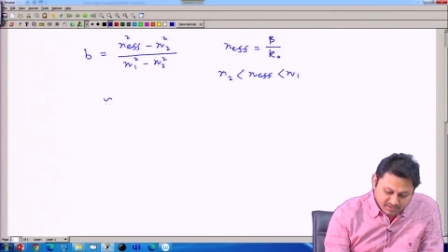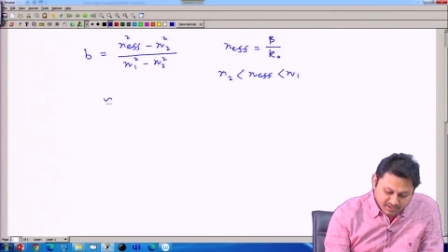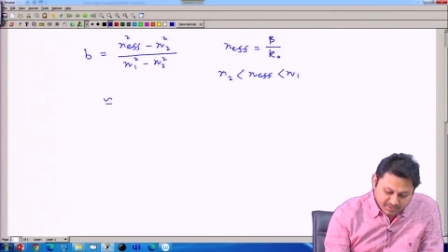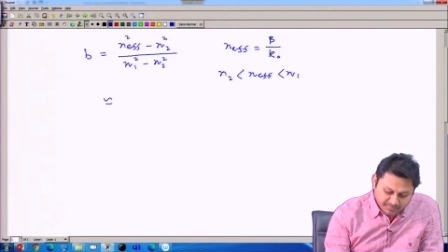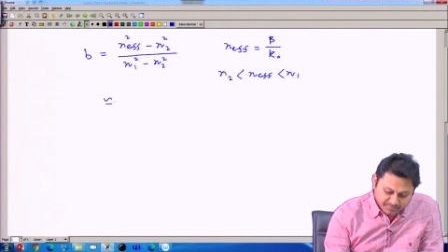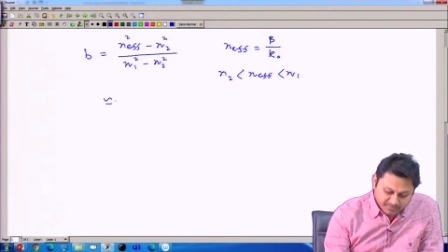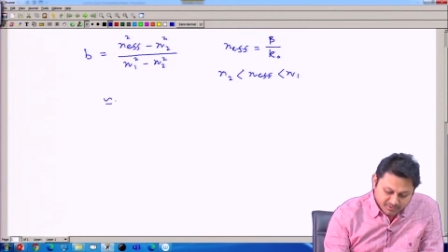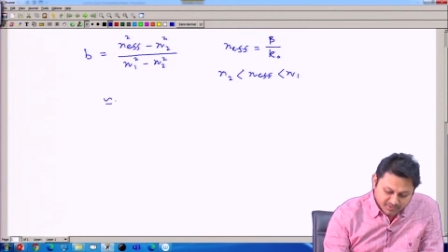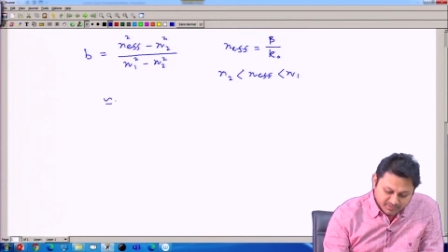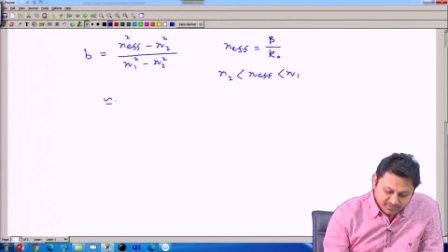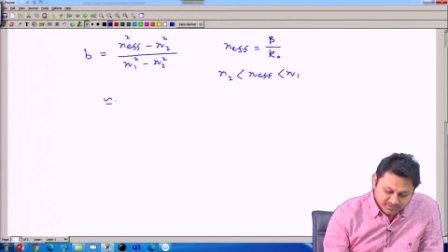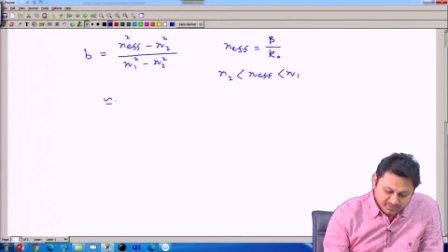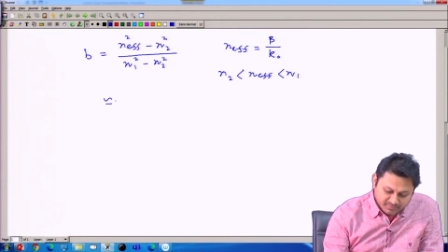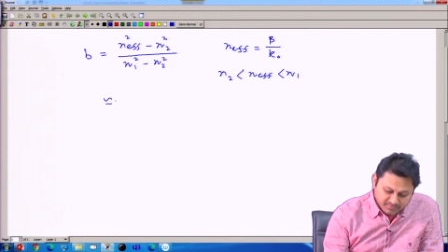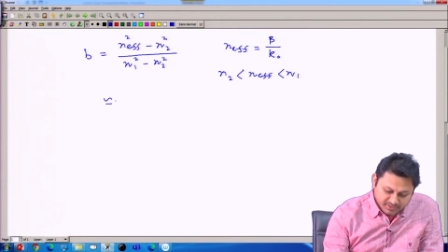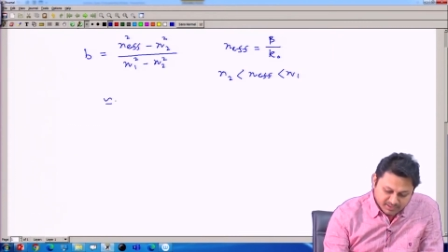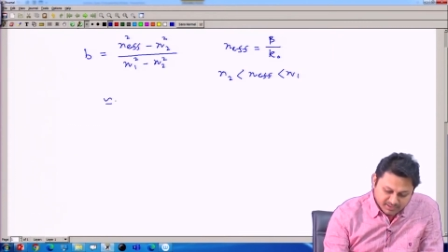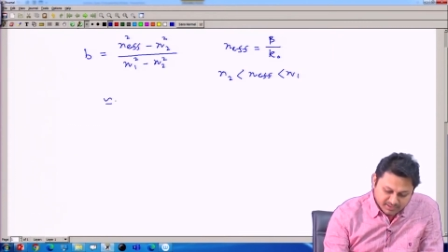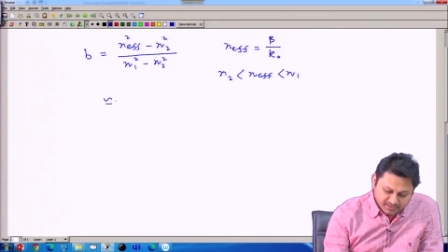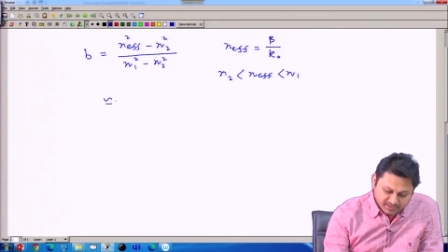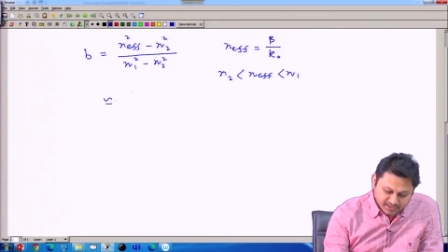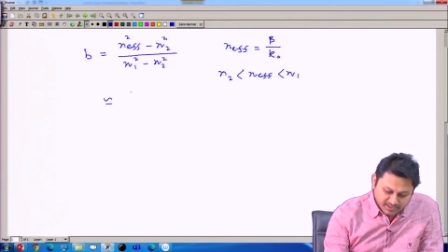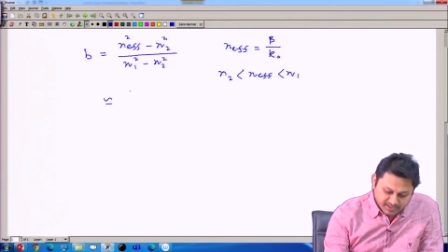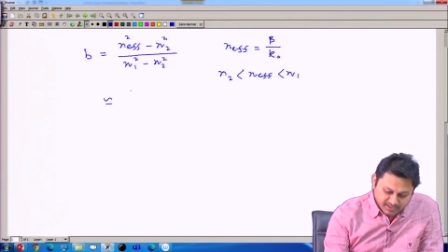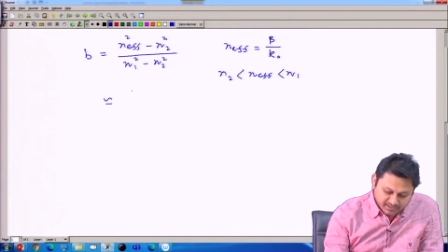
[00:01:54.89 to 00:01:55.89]

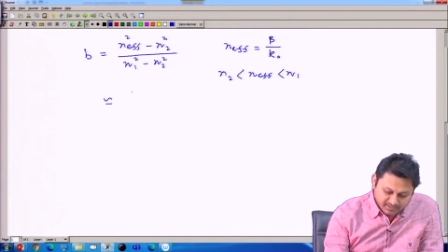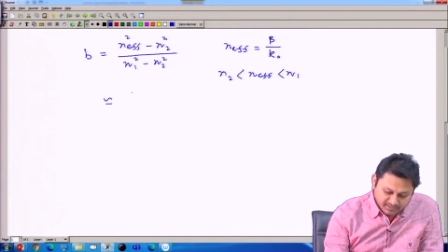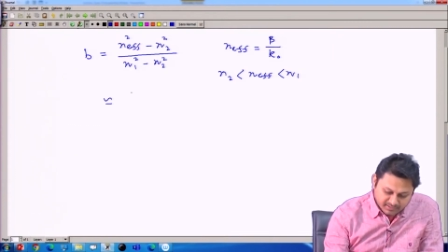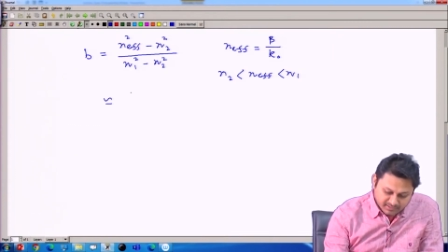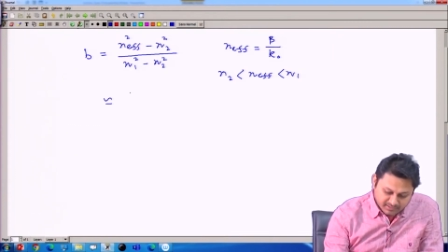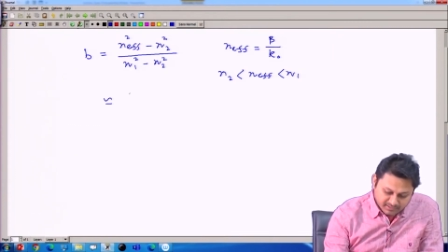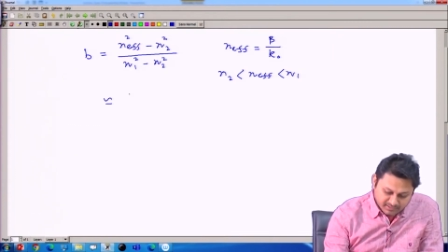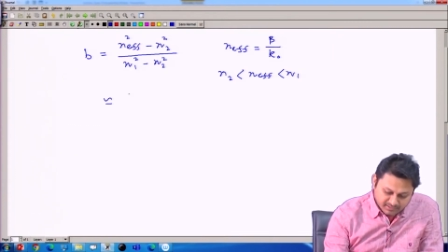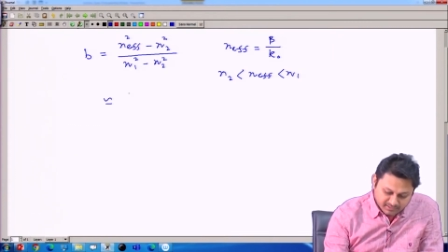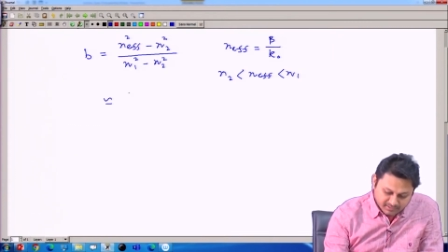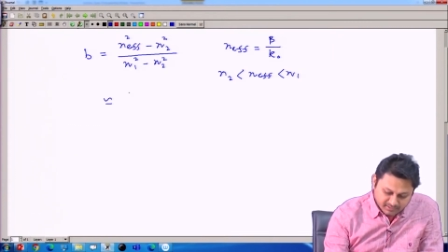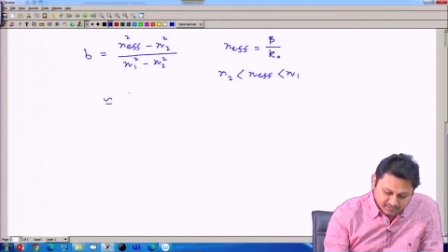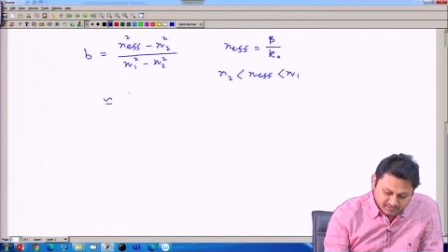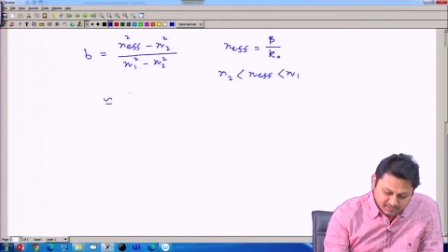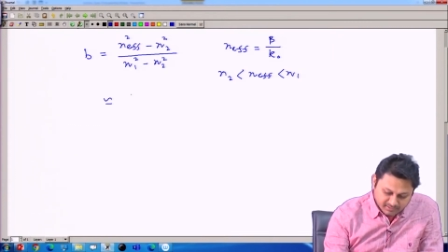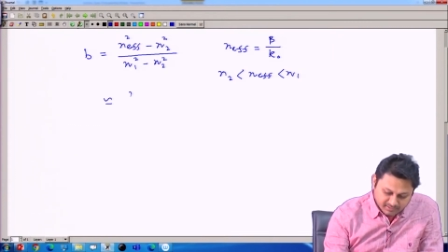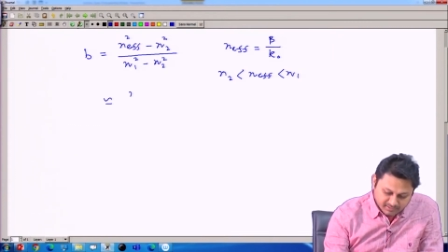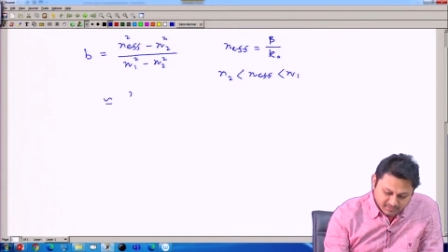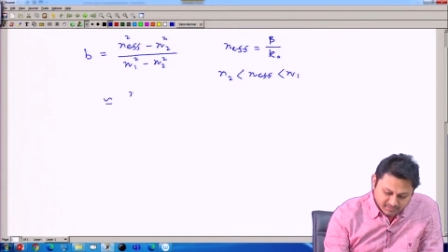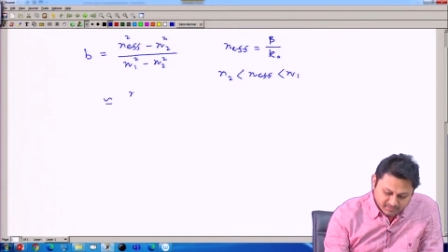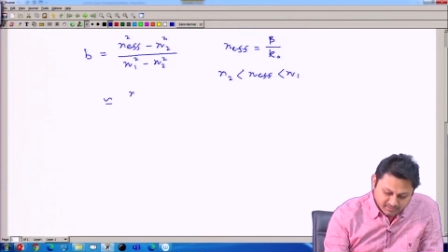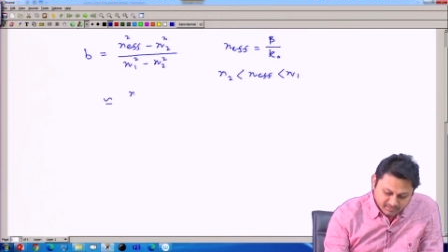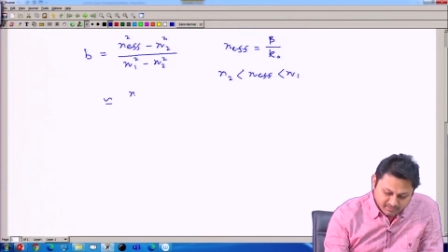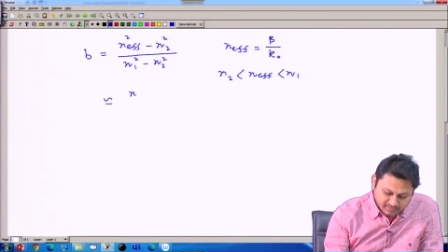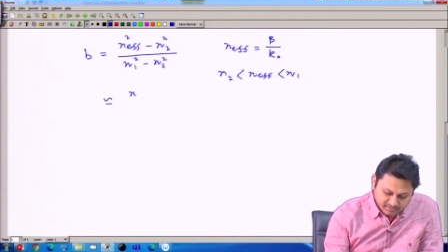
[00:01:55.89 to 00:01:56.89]
approximated as